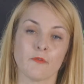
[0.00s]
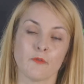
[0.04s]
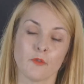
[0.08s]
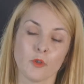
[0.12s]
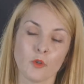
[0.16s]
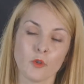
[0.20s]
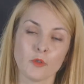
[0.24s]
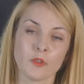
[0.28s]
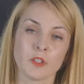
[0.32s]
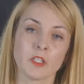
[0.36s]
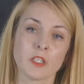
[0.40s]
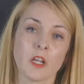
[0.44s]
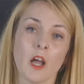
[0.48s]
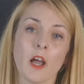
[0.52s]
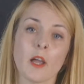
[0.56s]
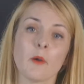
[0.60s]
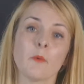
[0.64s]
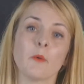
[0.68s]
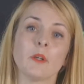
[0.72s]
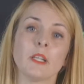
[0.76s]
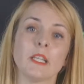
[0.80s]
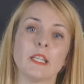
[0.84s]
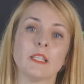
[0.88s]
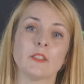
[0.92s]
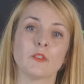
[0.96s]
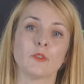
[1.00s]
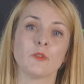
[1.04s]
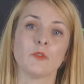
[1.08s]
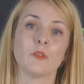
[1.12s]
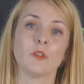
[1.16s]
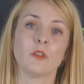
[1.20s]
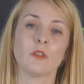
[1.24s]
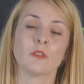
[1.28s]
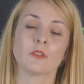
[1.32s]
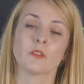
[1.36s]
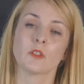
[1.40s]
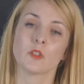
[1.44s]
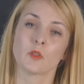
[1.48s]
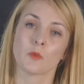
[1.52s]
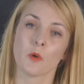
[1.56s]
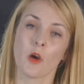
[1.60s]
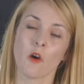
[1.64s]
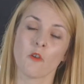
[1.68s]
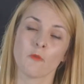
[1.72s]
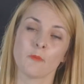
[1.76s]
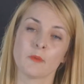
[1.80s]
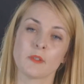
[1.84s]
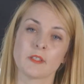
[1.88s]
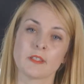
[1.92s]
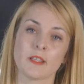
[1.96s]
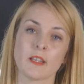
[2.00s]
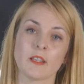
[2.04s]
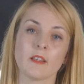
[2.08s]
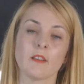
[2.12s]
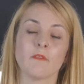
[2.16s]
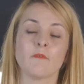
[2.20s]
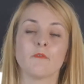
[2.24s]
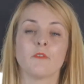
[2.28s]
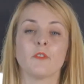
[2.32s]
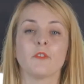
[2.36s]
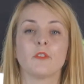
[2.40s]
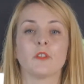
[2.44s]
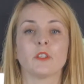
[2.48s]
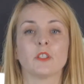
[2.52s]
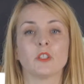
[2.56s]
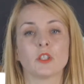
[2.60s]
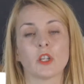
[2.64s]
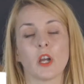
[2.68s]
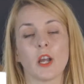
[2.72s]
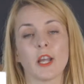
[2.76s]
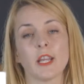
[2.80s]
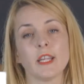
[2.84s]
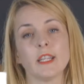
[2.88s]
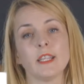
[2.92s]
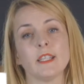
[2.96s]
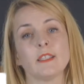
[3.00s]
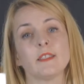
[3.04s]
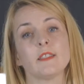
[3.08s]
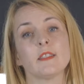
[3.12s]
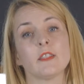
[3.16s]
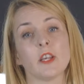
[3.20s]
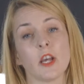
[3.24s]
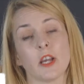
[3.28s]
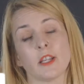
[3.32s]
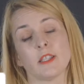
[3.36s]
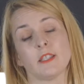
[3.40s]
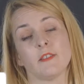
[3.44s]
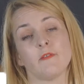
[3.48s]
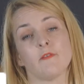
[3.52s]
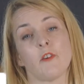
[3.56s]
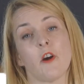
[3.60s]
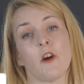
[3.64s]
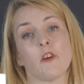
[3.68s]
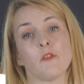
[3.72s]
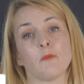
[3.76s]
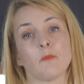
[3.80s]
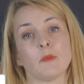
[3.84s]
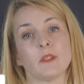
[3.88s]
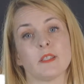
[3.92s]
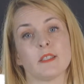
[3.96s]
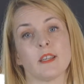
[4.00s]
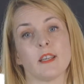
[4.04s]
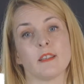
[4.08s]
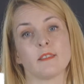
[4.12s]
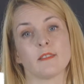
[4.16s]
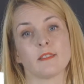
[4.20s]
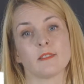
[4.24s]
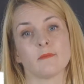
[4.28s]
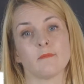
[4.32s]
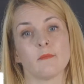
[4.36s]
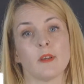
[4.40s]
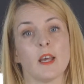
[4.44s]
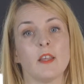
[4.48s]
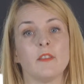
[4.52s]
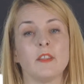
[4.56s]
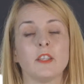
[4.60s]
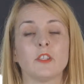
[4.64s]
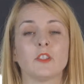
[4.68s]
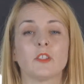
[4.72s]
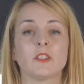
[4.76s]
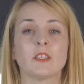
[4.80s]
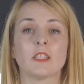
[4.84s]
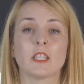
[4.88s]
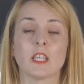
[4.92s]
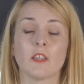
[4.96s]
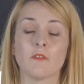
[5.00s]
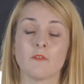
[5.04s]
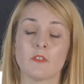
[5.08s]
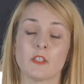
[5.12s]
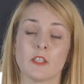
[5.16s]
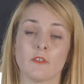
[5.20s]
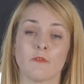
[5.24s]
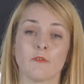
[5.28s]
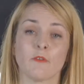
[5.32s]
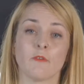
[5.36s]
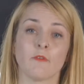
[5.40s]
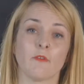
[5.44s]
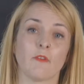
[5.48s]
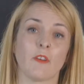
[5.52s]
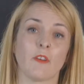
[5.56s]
For the Taiwanese oolongs, 12%, and for the Chinese, 35%. And they just give different